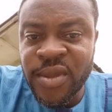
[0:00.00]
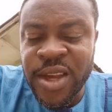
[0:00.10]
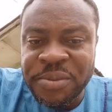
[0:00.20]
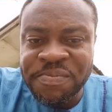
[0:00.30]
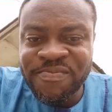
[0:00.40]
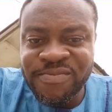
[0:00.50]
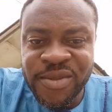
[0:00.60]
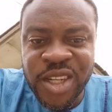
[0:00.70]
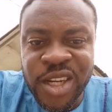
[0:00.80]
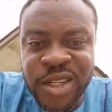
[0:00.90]
Yeah.
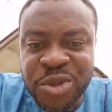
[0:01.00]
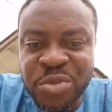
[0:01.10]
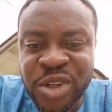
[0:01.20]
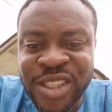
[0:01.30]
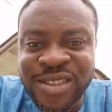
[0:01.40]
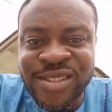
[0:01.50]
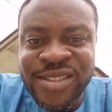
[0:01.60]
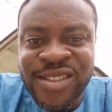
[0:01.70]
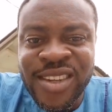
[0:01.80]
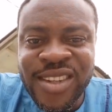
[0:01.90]
Good morning.
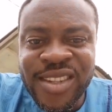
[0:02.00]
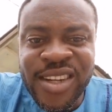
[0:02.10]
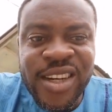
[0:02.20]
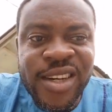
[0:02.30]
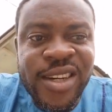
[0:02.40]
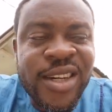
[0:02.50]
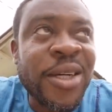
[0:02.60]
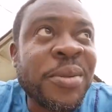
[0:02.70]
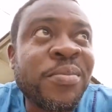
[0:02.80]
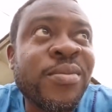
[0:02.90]

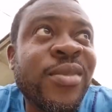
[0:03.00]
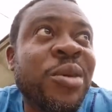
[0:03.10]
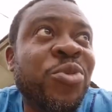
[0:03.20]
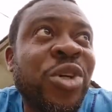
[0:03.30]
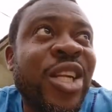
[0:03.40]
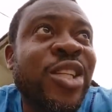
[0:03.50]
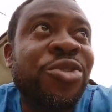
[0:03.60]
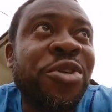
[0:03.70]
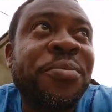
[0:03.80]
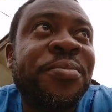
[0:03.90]
Let me quickly
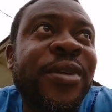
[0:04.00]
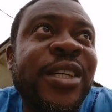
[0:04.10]
drop